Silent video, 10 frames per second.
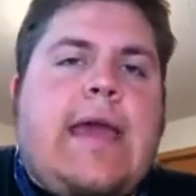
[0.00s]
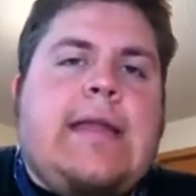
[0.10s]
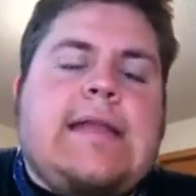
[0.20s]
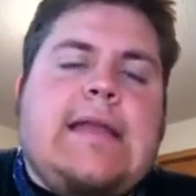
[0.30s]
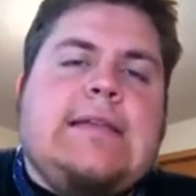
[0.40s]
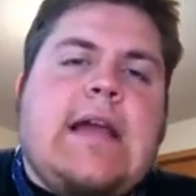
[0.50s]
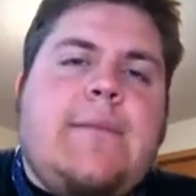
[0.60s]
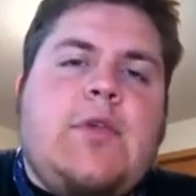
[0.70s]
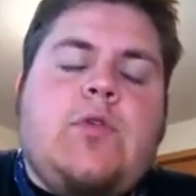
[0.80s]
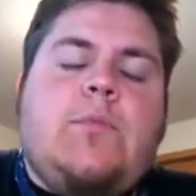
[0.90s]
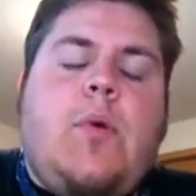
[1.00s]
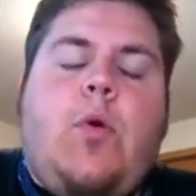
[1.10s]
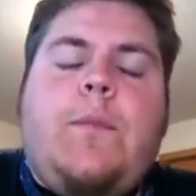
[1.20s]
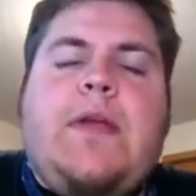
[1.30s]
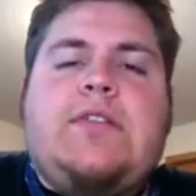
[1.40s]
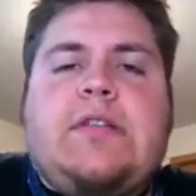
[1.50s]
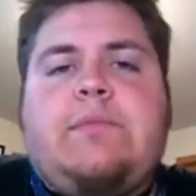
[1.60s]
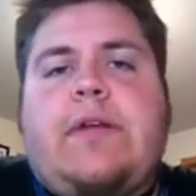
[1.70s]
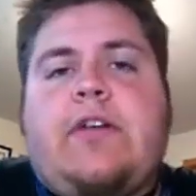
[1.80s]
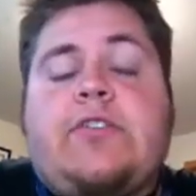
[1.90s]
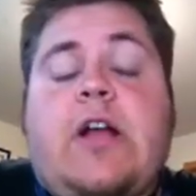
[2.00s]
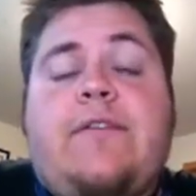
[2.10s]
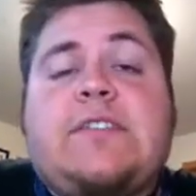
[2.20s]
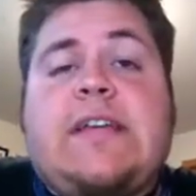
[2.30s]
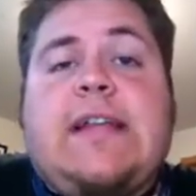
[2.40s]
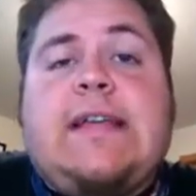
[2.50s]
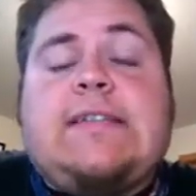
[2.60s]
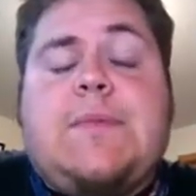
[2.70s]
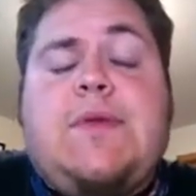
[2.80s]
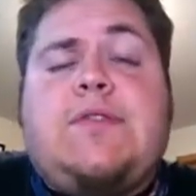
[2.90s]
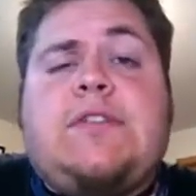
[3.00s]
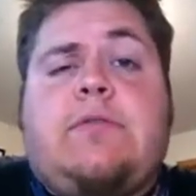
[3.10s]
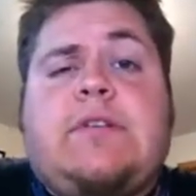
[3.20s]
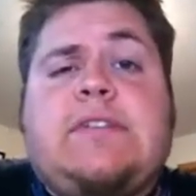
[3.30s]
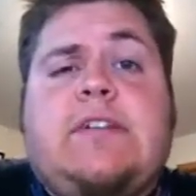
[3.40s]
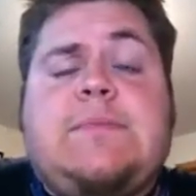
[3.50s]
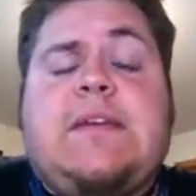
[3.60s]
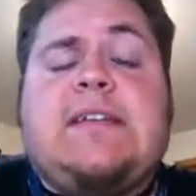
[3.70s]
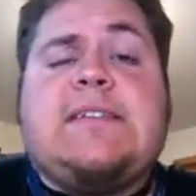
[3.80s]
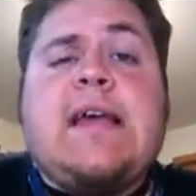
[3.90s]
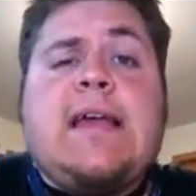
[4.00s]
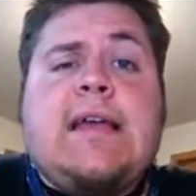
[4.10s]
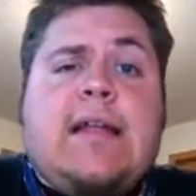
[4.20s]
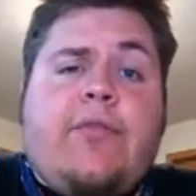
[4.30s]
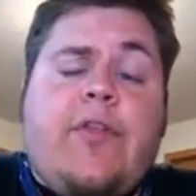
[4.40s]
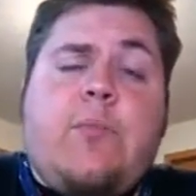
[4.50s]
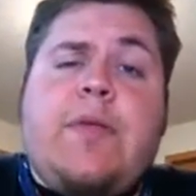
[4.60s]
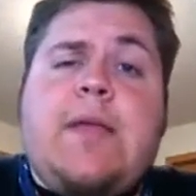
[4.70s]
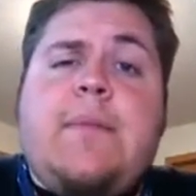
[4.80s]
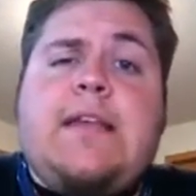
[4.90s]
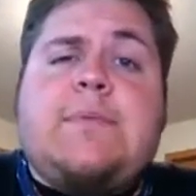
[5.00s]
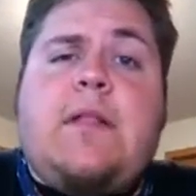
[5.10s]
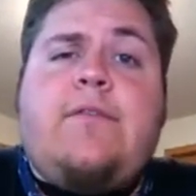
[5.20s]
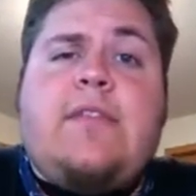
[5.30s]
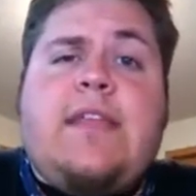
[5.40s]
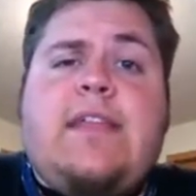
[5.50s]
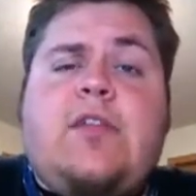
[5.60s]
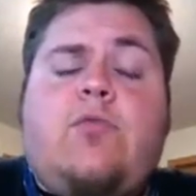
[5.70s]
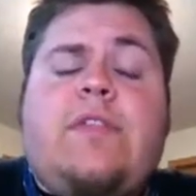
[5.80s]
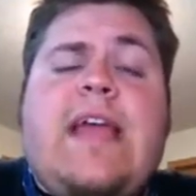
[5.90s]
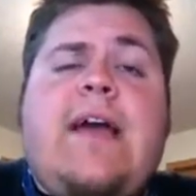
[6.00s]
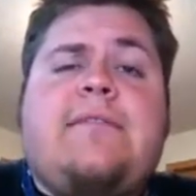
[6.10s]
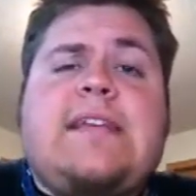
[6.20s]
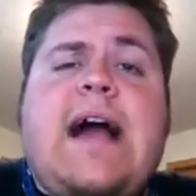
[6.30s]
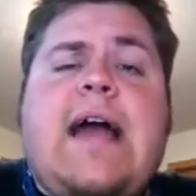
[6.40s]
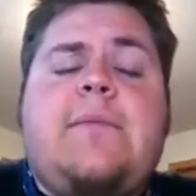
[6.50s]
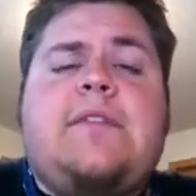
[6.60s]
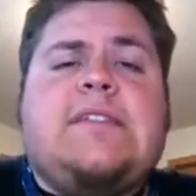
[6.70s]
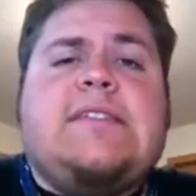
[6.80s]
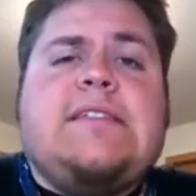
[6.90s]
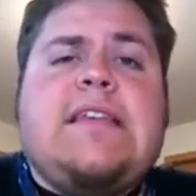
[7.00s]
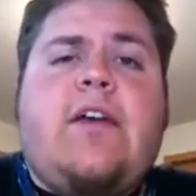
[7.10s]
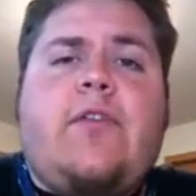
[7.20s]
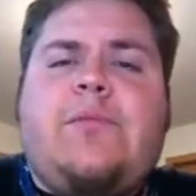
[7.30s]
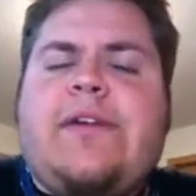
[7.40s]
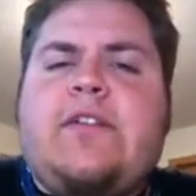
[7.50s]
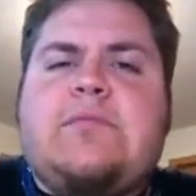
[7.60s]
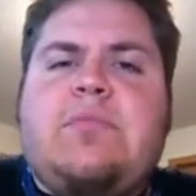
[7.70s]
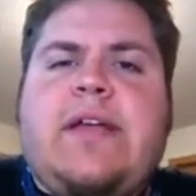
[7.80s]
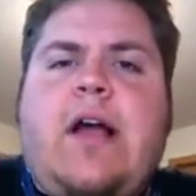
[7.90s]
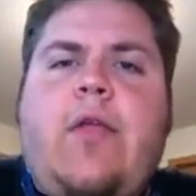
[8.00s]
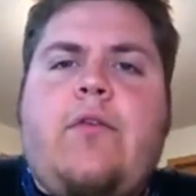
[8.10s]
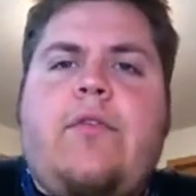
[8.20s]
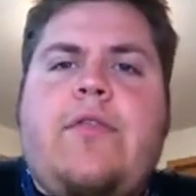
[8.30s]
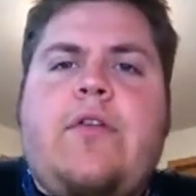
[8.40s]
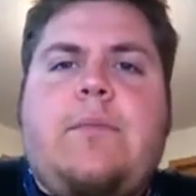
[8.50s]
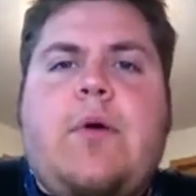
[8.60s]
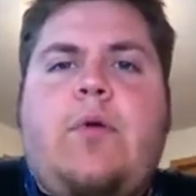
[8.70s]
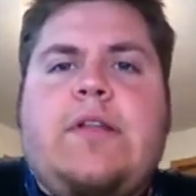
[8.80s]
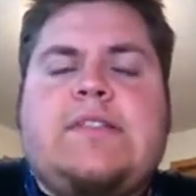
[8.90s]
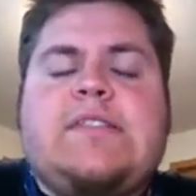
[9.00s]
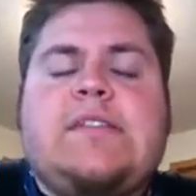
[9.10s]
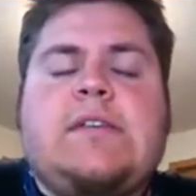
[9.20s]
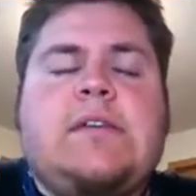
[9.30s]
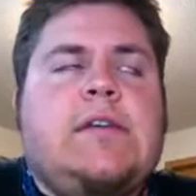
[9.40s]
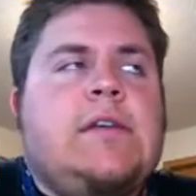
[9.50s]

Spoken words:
And anytime you poll major league players, you're obviously going to get some interesting results because they're playing baseball every day. They don't really have time to see other players play other than their opponents